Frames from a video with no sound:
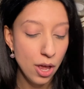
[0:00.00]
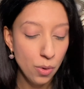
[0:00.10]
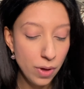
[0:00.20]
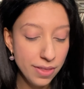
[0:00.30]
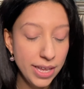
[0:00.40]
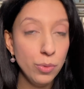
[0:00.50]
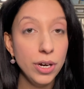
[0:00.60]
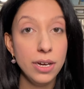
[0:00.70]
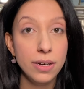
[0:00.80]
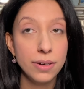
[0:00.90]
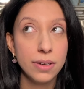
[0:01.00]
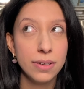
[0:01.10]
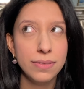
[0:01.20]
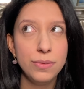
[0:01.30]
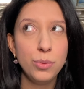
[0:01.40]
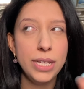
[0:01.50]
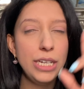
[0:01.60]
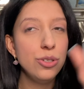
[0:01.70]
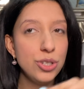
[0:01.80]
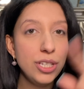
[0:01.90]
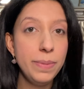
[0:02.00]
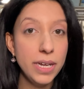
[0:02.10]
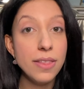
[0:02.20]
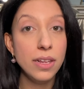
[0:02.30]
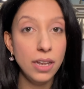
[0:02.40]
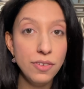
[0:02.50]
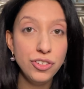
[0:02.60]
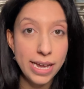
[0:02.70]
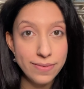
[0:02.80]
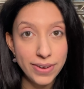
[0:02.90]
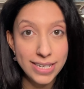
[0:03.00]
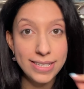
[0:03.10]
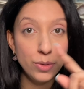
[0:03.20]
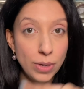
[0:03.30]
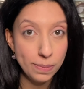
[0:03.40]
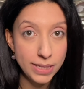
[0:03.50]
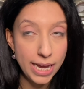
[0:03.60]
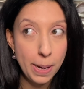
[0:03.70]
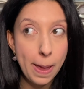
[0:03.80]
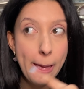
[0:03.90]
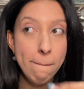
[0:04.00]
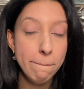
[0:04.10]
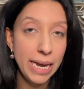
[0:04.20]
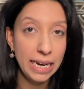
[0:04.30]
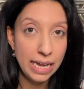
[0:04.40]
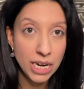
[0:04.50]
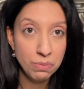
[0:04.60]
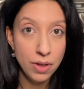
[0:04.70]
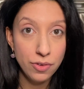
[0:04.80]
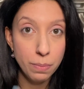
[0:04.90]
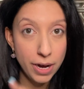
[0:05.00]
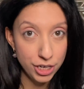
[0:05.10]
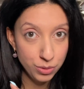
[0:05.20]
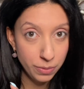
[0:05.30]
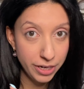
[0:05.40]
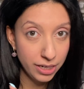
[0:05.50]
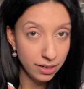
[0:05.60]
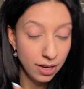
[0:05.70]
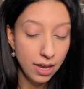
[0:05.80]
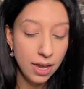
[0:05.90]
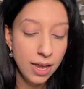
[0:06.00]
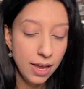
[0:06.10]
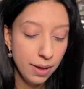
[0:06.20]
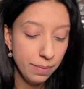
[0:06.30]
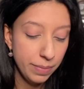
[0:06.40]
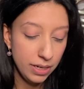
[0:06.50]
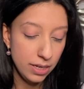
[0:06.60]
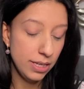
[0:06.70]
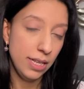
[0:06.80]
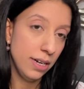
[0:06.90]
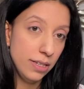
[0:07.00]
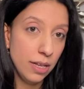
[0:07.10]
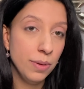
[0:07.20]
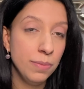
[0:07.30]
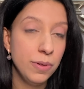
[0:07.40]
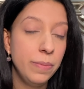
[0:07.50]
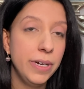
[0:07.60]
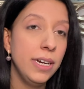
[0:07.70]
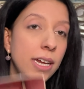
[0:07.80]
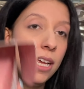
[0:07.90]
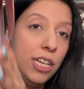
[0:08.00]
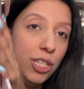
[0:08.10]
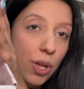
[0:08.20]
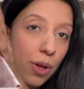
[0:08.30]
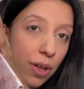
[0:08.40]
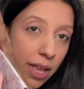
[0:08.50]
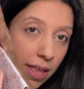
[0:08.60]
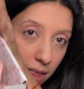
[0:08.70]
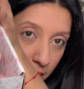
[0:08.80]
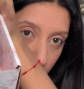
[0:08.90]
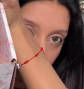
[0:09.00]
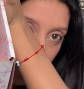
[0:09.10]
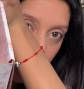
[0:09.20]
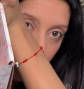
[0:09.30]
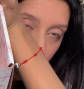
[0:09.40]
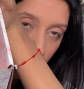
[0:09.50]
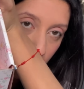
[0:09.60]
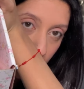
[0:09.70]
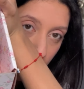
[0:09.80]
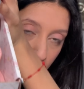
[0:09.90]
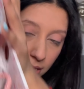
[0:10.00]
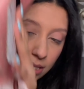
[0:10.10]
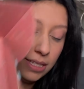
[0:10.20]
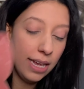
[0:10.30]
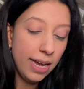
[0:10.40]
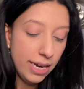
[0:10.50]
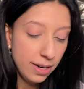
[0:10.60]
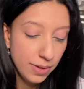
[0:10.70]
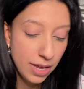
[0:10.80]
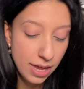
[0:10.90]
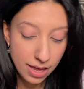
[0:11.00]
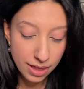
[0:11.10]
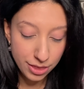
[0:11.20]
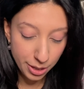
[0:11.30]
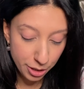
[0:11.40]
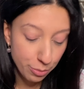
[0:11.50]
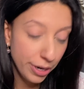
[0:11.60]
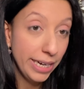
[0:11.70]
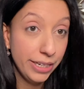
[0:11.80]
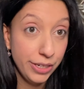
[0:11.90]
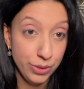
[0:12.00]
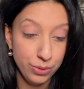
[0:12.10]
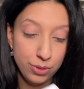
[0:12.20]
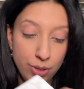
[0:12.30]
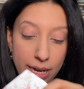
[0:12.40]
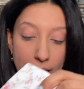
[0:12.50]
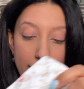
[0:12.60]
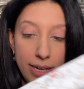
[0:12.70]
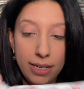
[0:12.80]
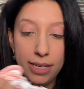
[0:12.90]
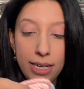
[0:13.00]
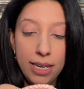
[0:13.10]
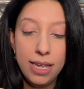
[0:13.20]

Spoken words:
Well, they used to be on the Loveshackfancy website, but I got them off of Poshmark because they didn't sell them no more. So it looks like this inside. They're brand new, so I got lucky.